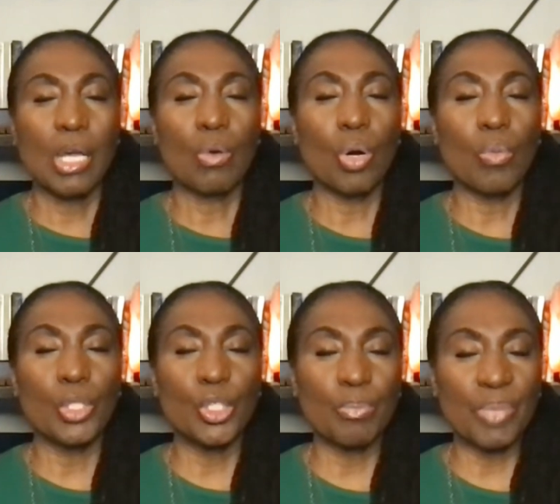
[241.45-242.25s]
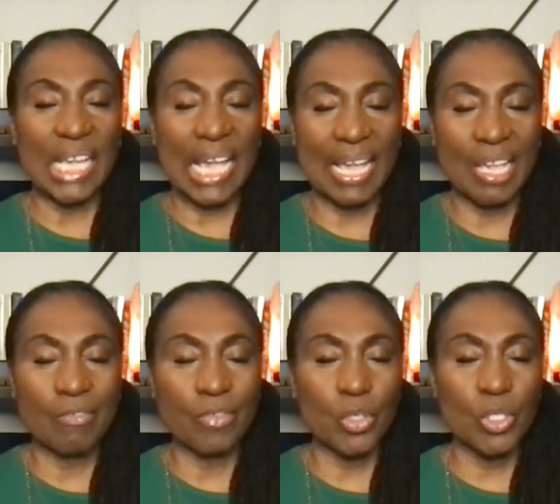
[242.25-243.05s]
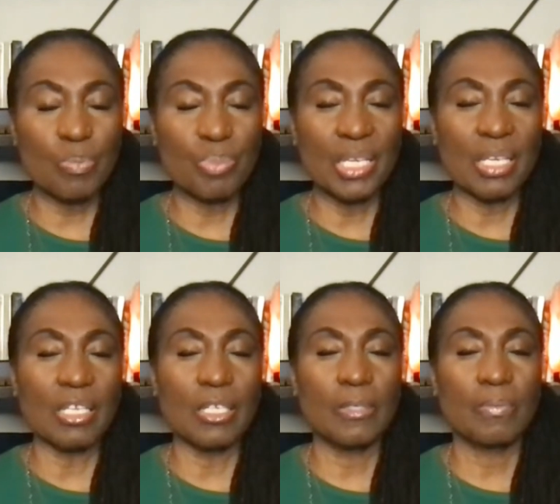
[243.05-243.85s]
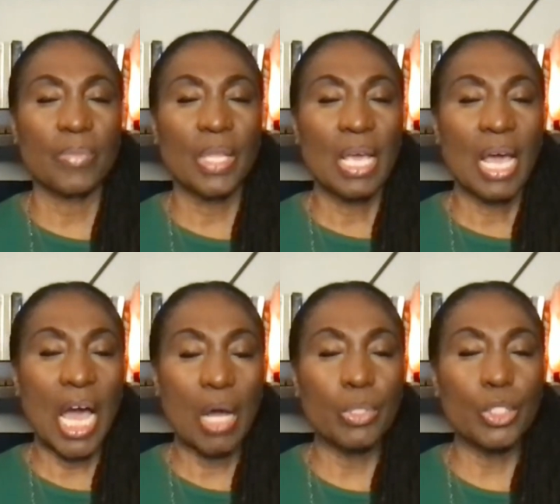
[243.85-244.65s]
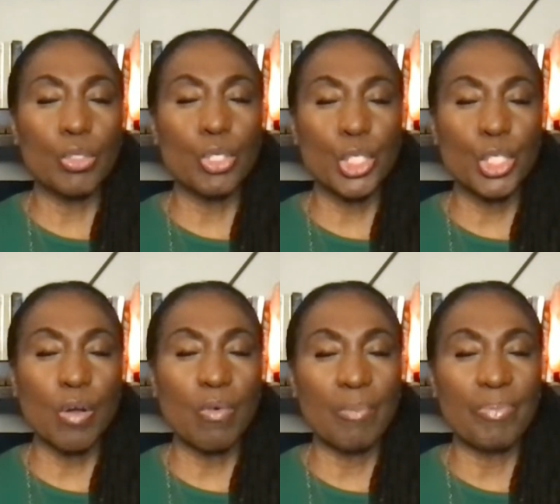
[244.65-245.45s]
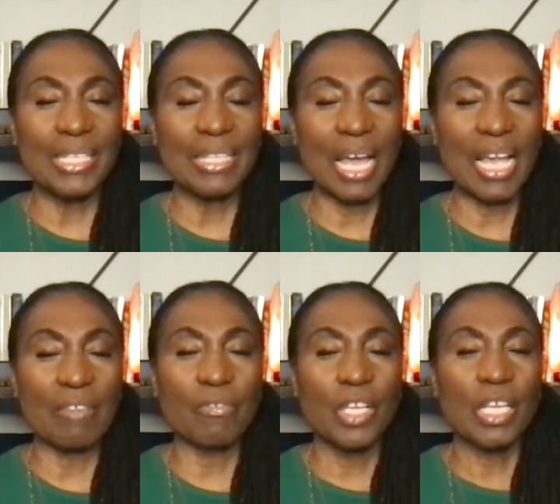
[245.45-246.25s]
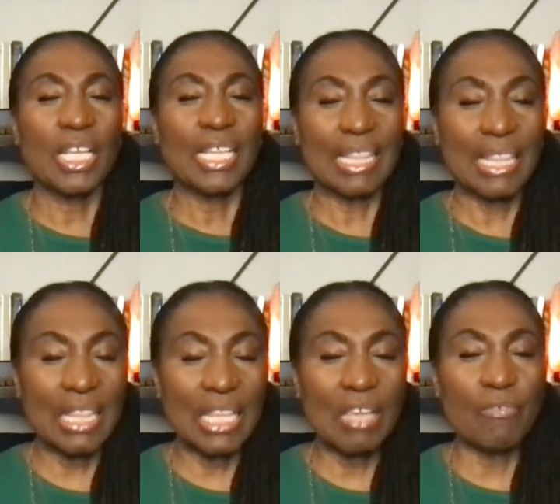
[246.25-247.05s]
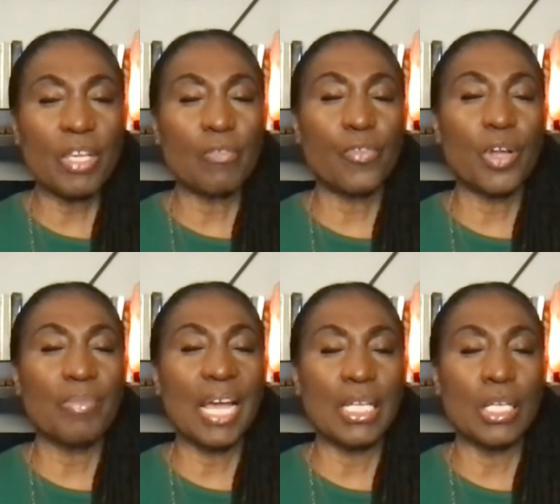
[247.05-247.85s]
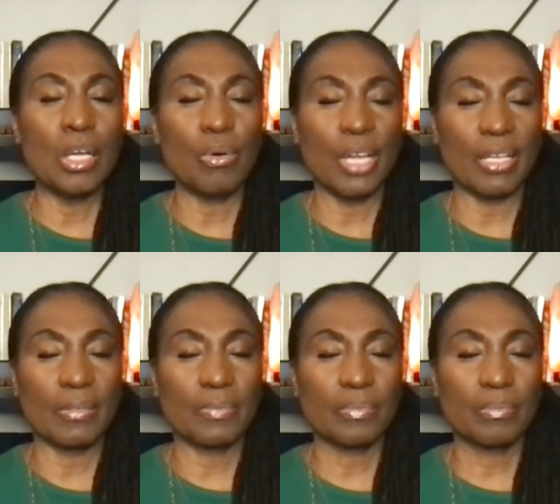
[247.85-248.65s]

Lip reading: What would your behaviors be? How would you show up in life living from that knowing?